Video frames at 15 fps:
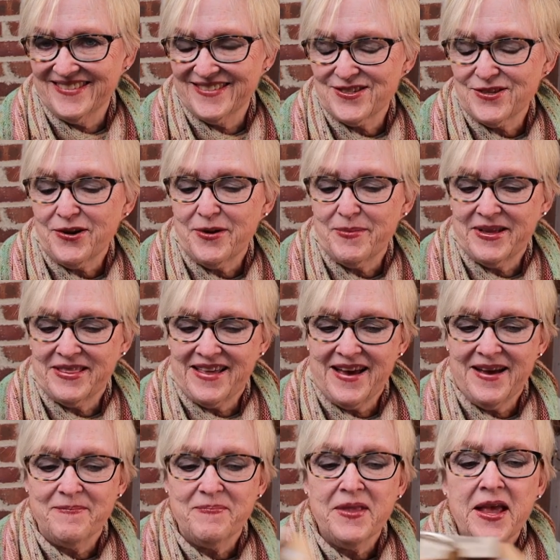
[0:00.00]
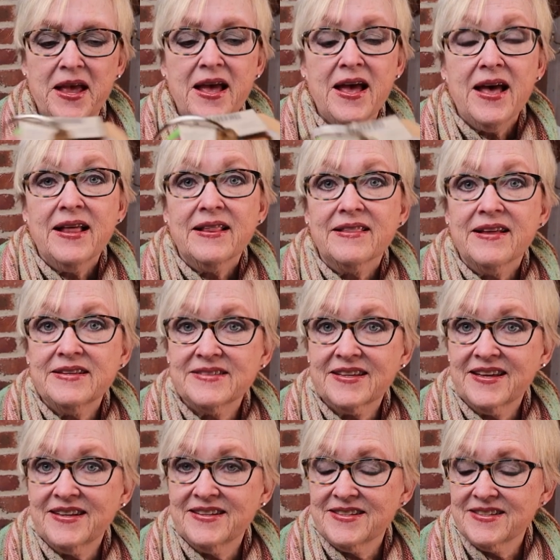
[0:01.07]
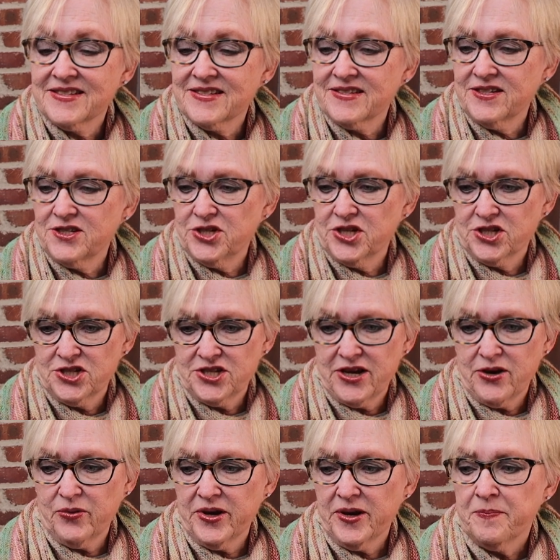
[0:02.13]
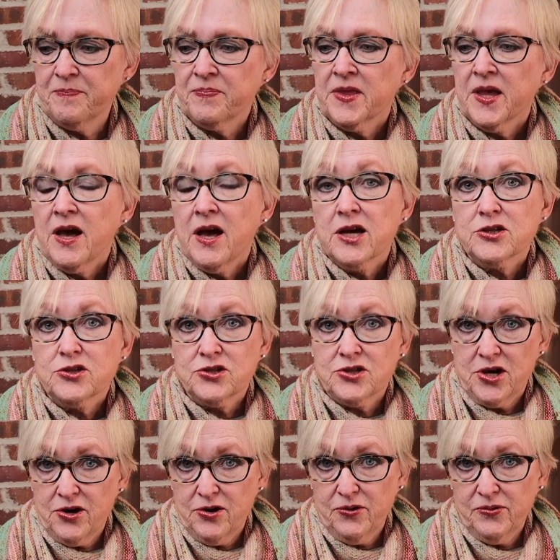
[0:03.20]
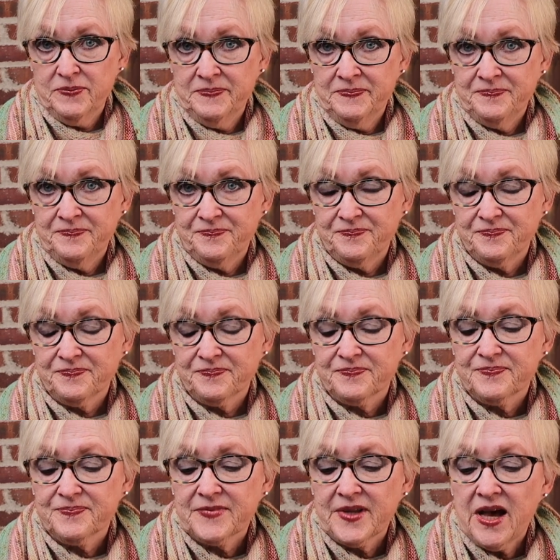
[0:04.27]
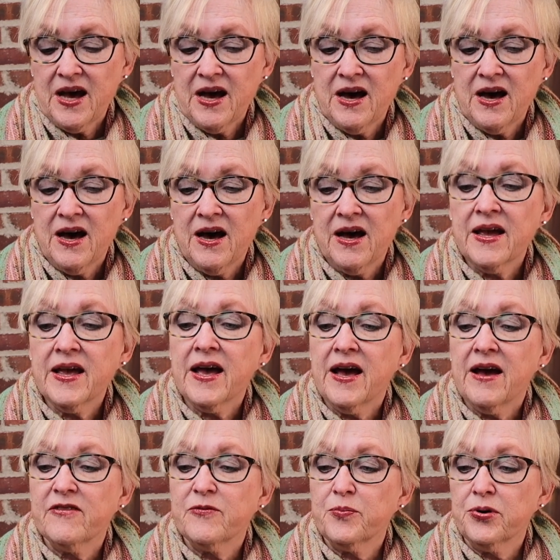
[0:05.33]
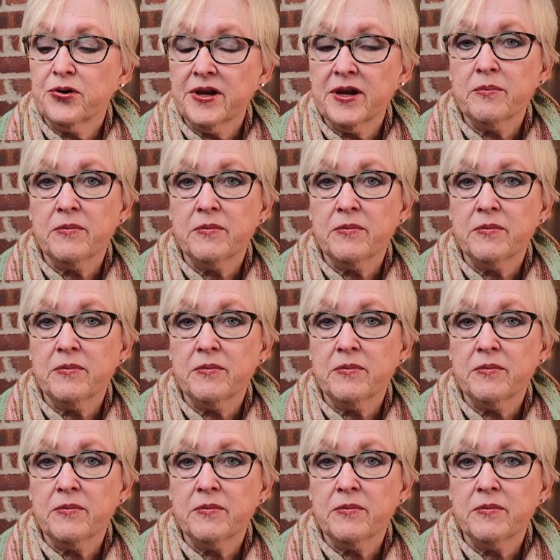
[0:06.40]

Sorry about that. Let's get into the stitching, shall we? So I have pretty